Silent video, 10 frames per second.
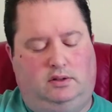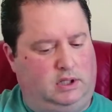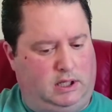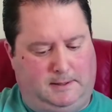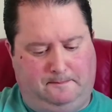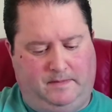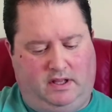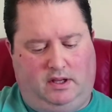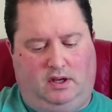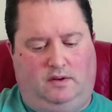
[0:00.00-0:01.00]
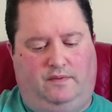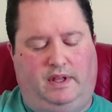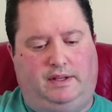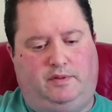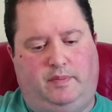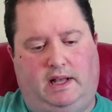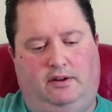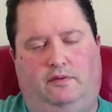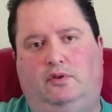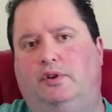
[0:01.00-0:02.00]
the S Pen,
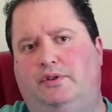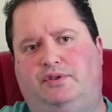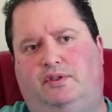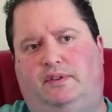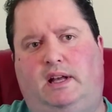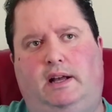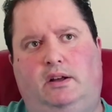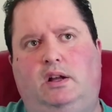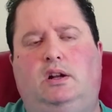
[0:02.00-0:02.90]
I've got used to that.